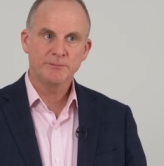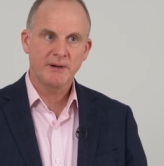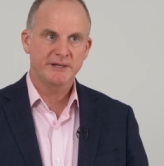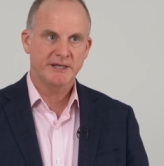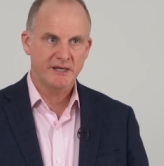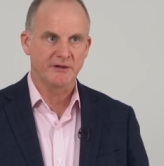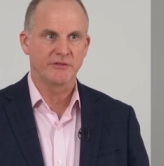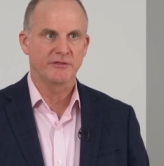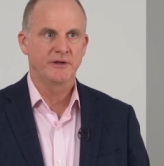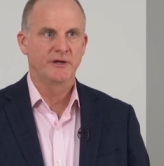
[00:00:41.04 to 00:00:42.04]
public
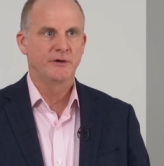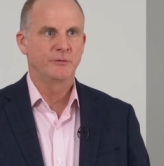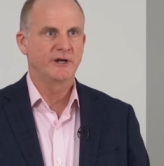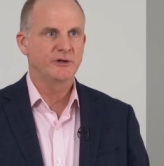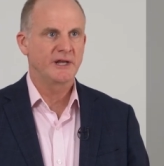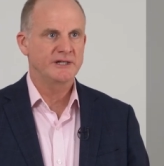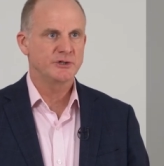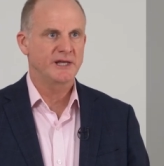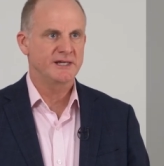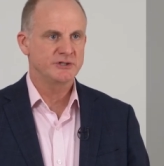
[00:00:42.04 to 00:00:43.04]
health,
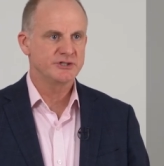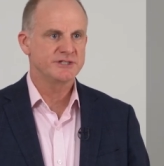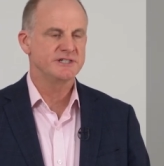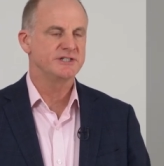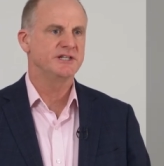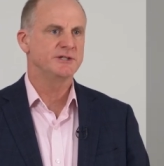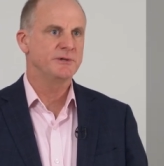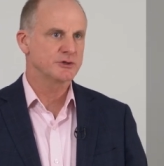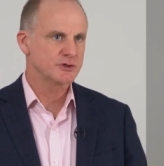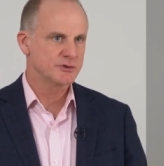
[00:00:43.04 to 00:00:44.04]
Regulatory agencies need to
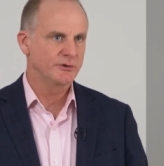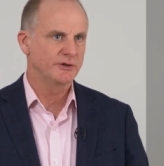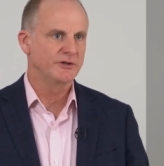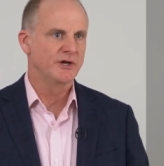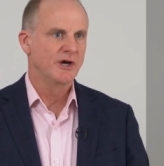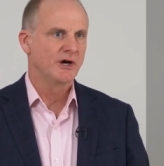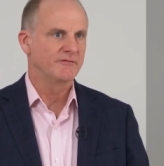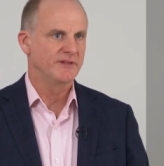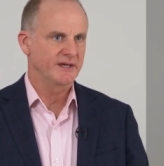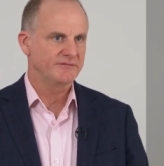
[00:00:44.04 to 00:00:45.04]
be assured
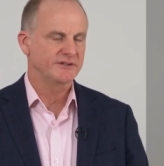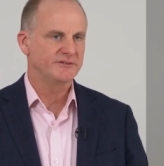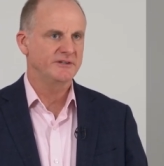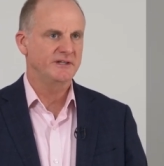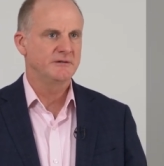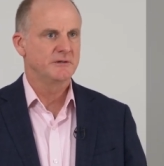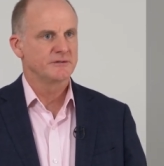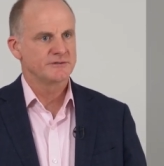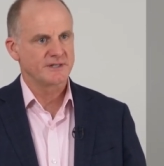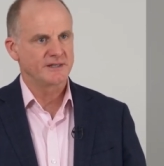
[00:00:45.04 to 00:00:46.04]
of the efficacy,
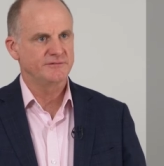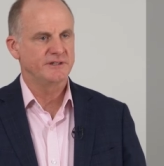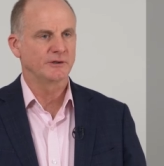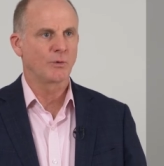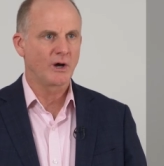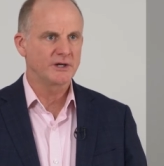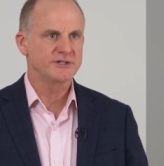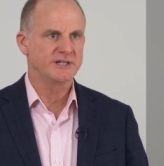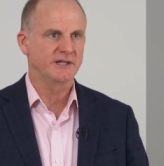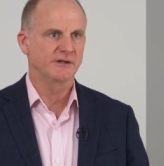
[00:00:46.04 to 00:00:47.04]
safety and
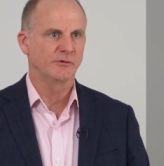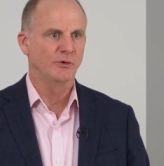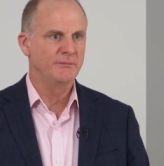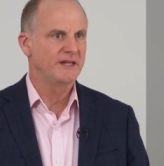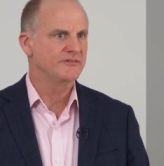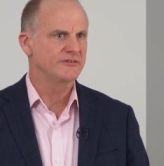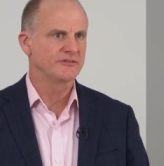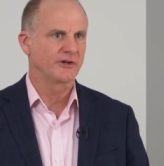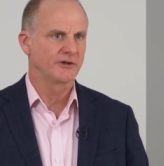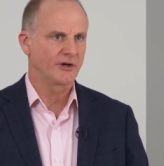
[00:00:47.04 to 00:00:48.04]
quality of all
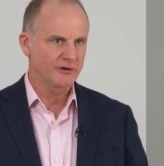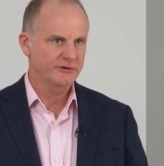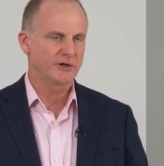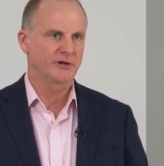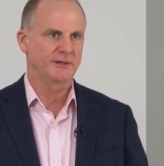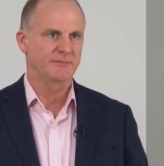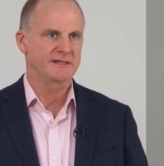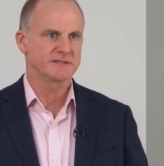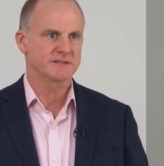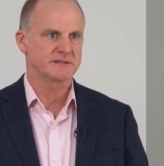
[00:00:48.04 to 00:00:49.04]
medicines on an ongoing
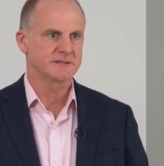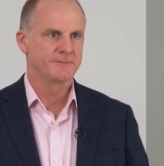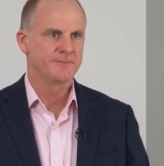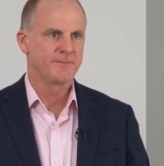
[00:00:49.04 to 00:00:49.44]
basis.